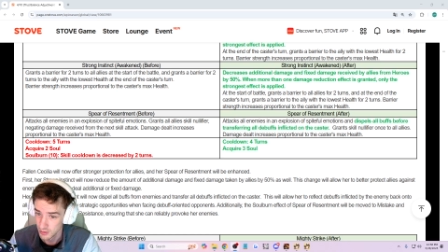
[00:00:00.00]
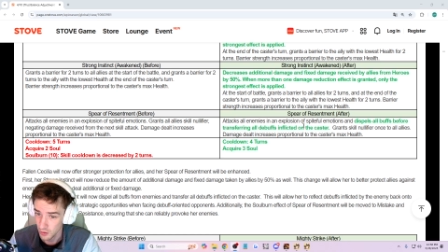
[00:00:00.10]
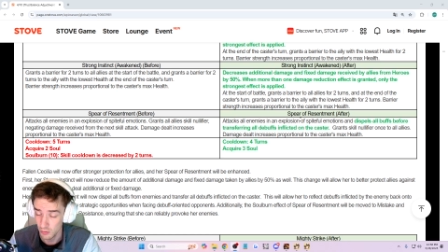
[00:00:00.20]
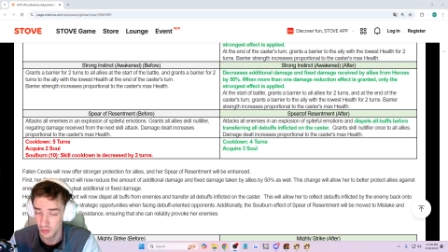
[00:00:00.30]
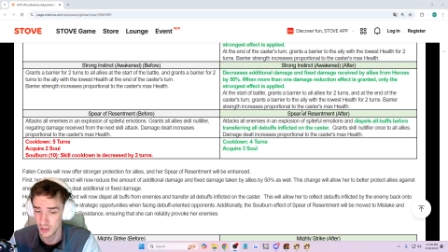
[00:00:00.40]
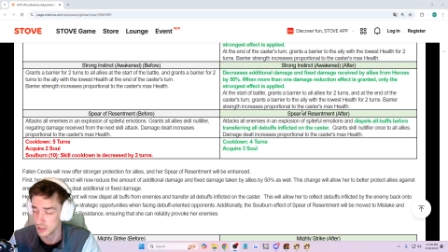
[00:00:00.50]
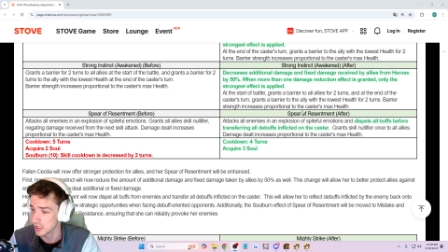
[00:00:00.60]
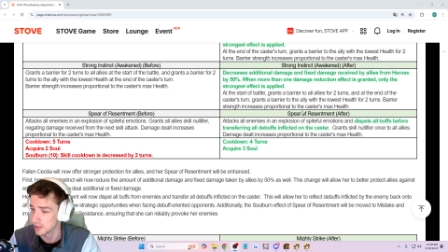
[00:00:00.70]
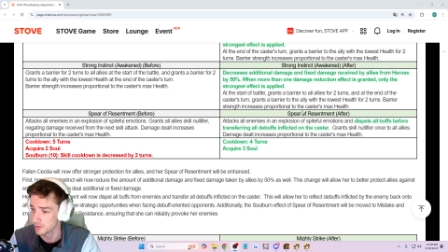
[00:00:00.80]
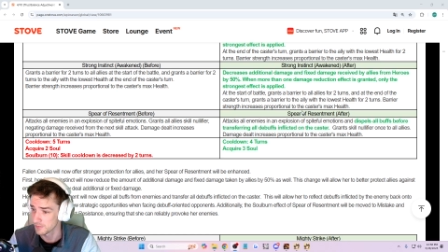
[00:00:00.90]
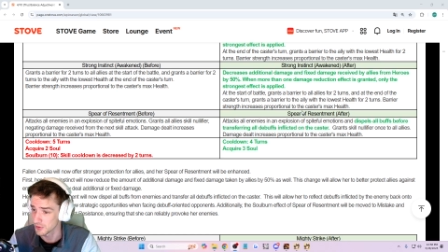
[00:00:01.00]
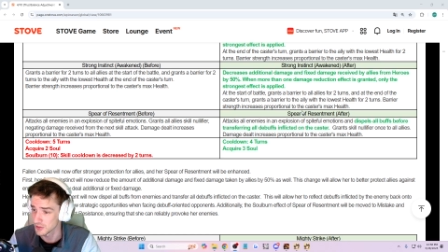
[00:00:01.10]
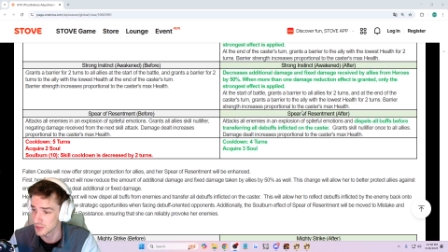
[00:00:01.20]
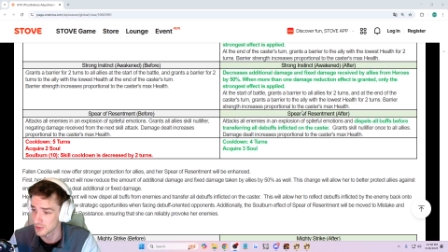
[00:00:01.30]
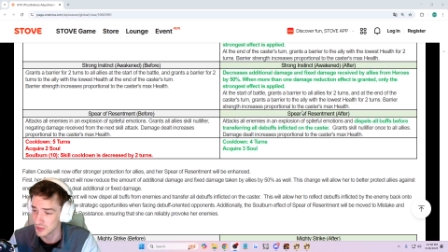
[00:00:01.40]
Holy cow, wait, Fallen
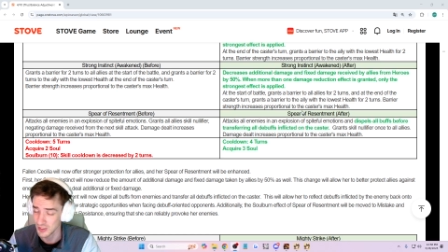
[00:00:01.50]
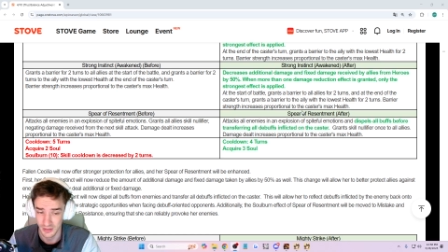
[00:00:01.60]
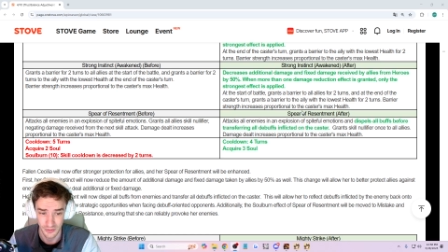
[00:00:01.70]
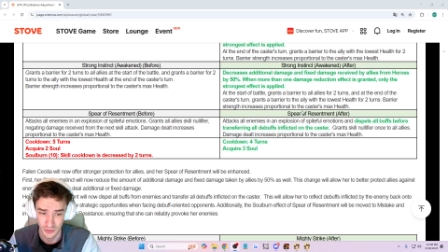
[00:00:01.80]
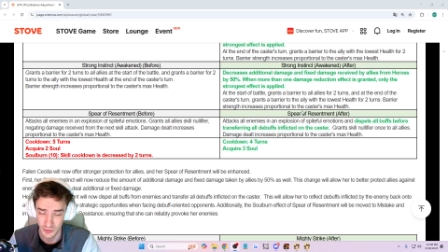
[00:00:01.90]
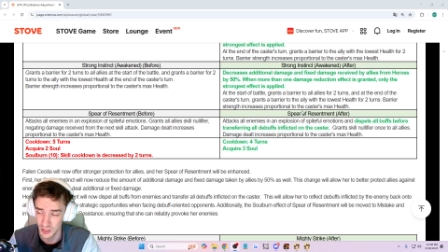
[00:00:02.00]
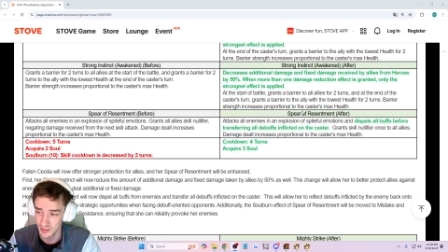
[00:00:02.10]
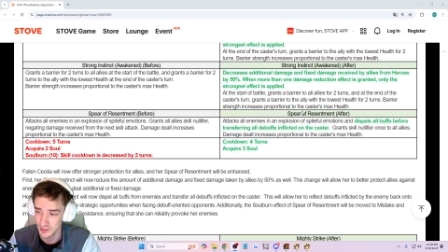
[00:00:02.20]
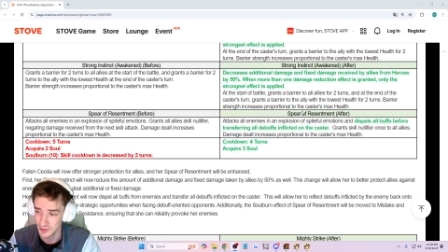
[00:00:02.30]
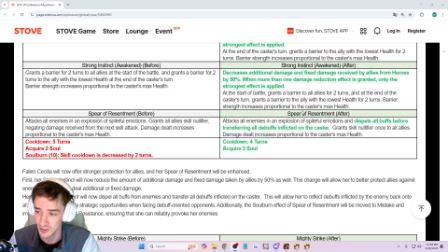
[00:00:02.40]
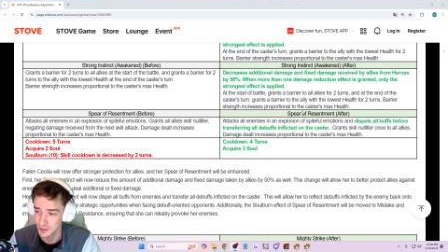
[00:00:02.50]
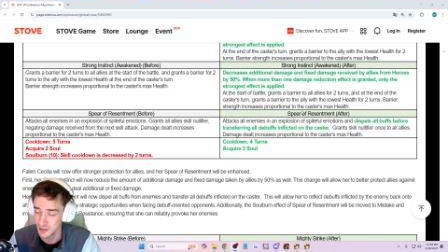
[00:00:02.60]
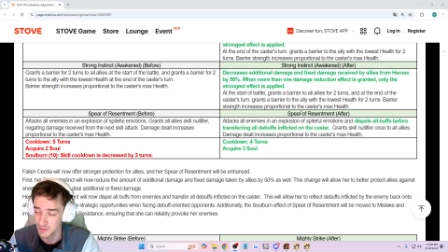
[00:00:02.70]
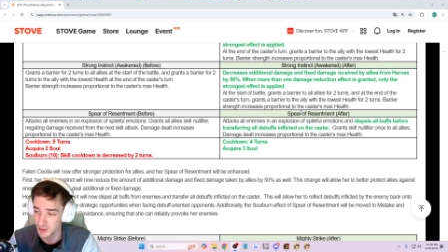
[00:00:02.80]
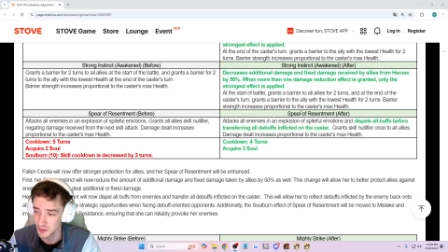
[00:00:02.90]
Cecilia is 6. So she has like 6
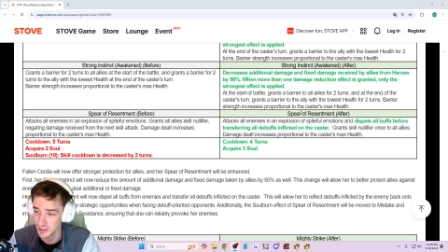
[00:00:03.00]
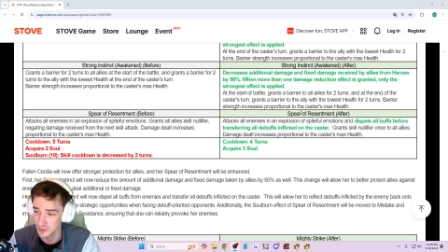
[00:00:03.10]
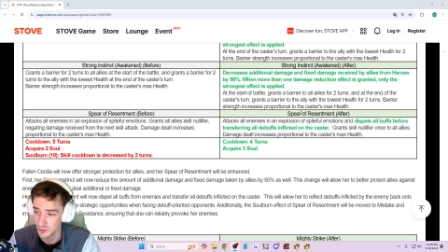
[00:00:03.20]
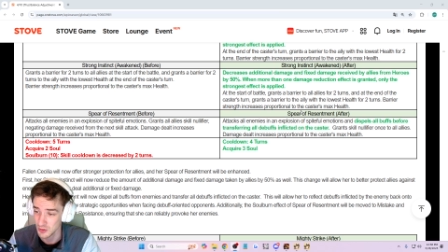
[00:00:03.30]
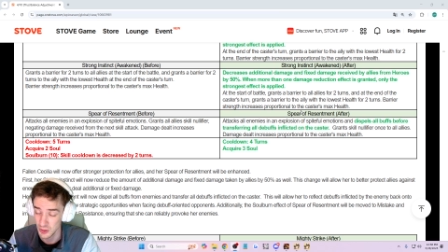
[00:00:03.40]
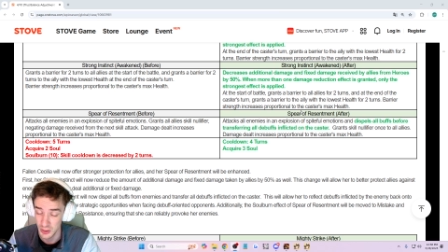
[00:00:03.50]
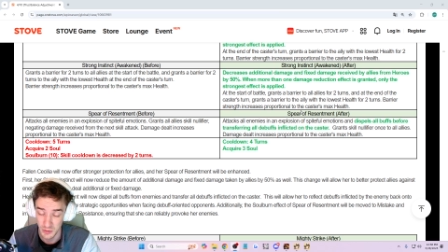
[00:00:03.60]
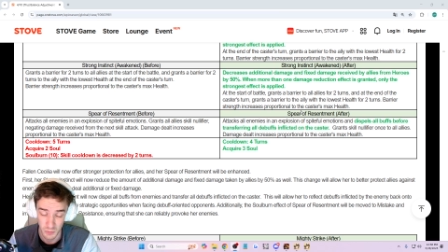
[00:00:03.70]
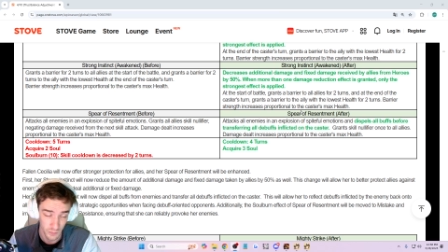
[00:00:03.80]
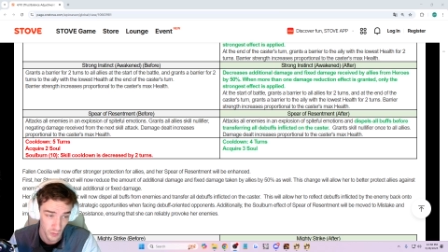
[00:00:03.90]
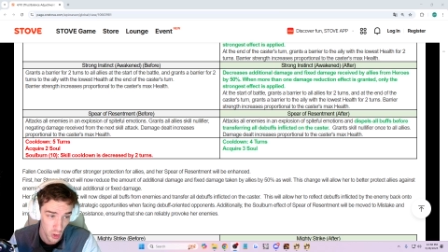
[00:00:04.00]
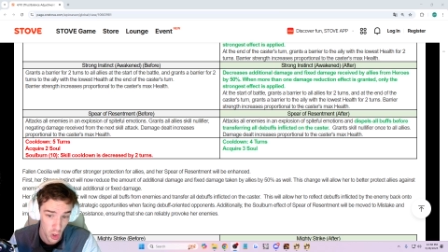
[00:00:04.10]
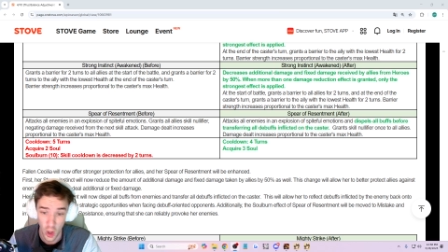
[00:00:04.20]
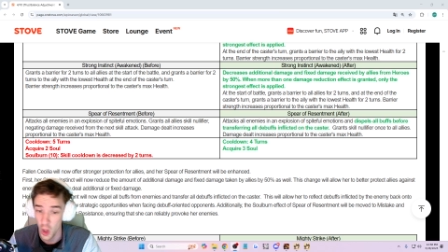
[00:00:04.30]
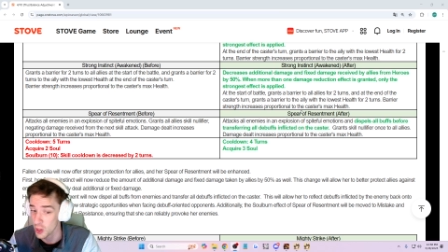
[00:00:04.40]
debuffs, she has 3. She can move
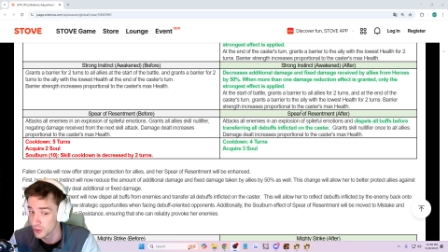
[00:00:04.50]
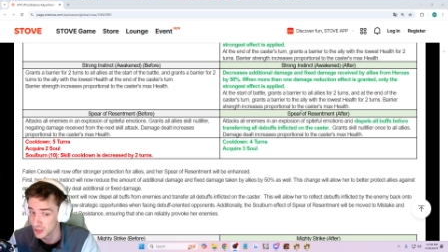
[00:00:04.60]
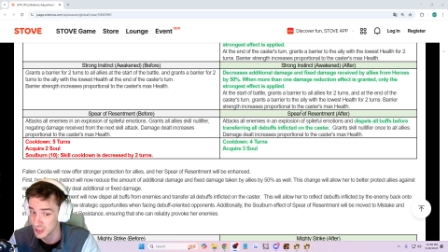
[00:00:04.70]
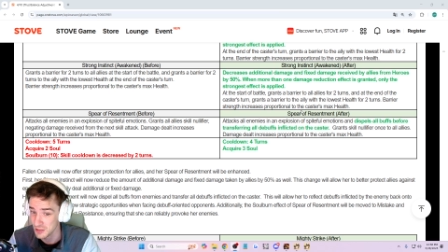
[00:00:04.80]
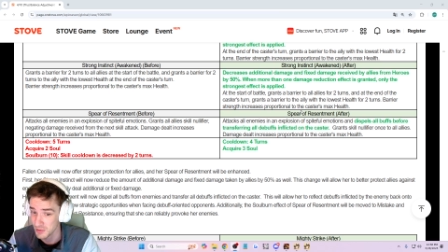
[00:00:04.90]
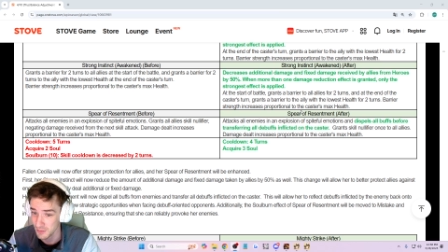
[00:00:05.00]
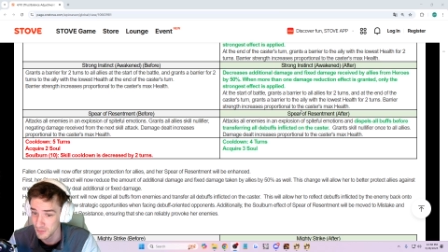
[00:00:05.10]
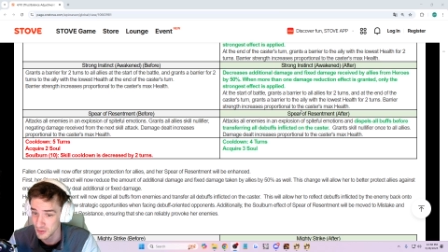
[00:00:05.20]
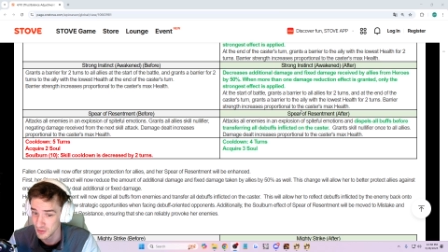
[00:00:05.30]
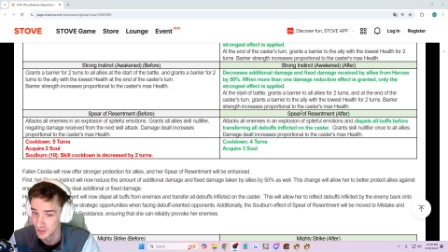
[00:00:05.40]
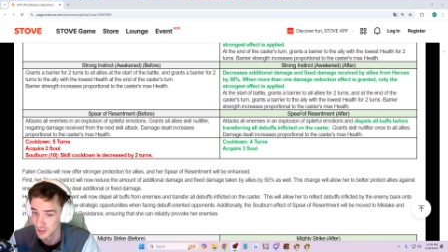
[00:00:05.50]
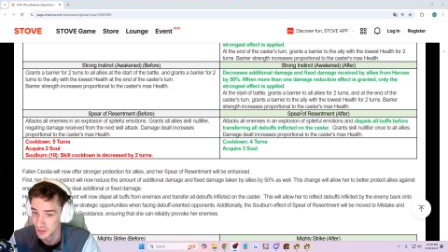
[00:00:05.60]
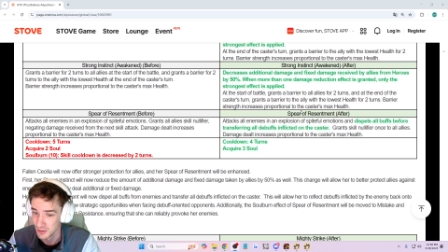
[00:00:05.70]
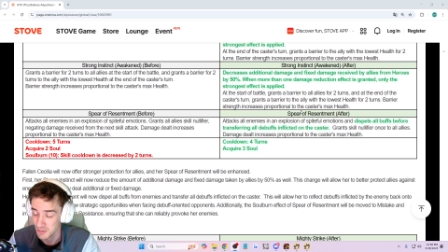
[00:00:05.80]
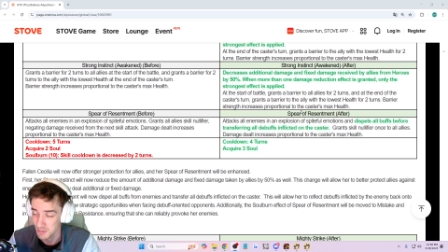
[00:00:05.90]
all the debuffs
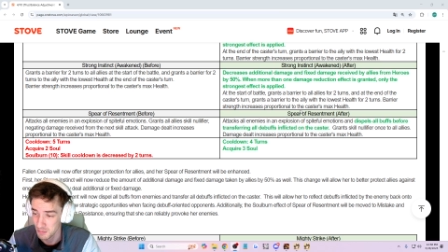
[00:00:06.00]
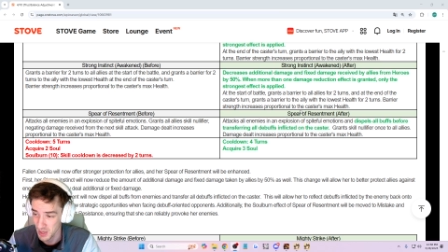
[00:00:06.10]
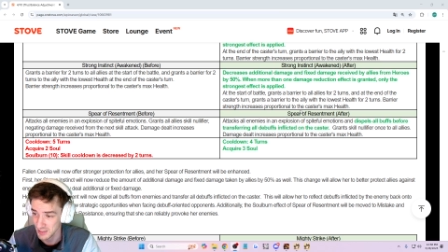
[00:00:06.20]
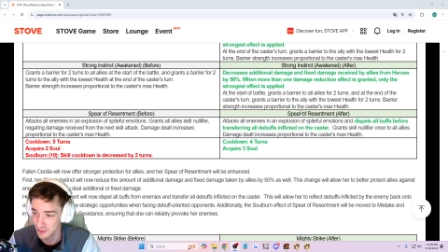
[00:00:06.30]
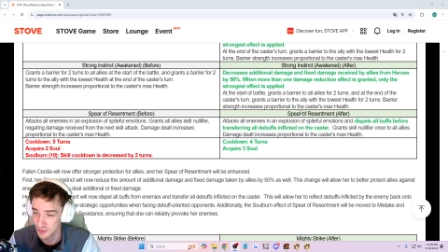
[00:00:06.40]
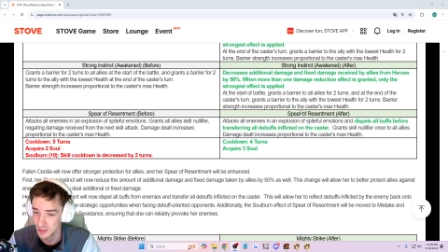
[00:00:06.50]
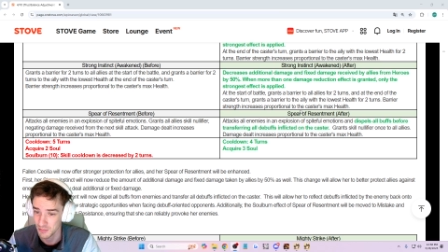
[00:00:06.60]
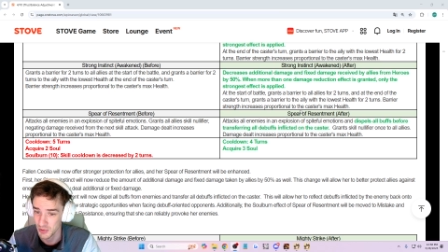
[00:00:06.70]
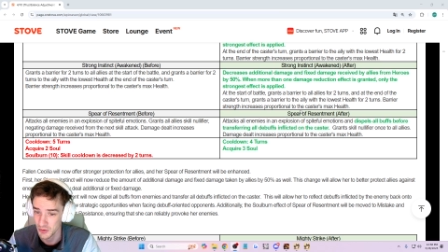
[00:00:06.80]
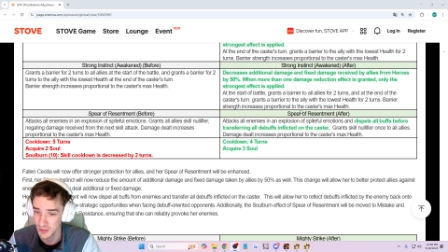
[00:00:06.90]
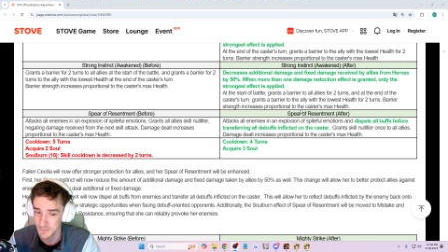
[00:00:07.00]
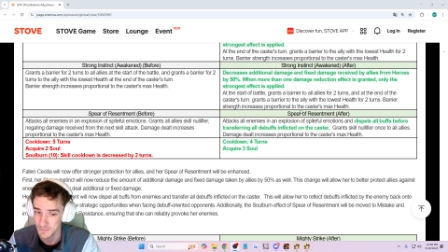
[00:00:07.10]
back to the opponent.